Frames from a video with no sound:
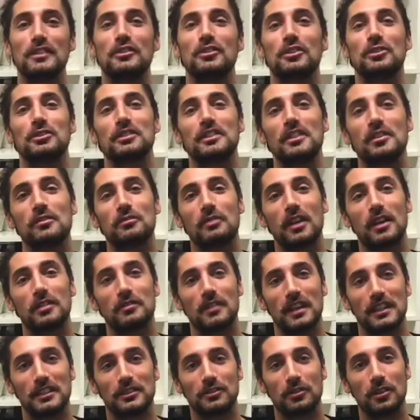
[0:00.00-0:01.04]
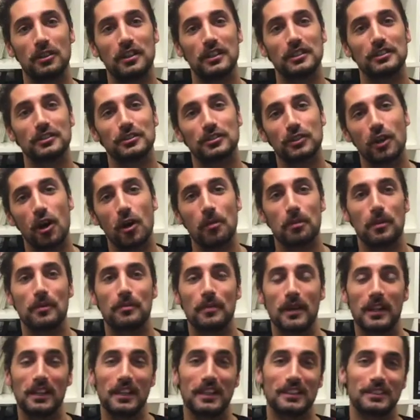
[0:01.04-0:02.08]
choosing the right restaurant is top of
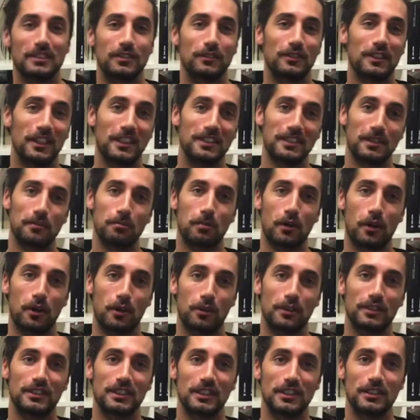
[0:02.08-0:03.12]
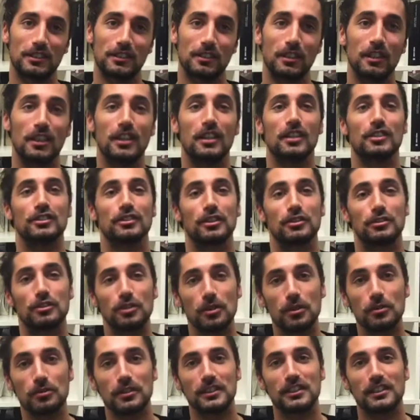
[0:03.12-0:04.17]
my list of dating priorities. So
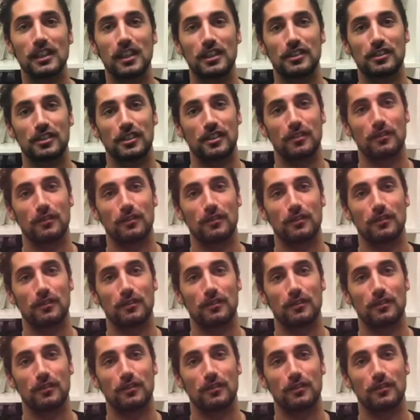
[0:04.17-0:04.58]
do the research in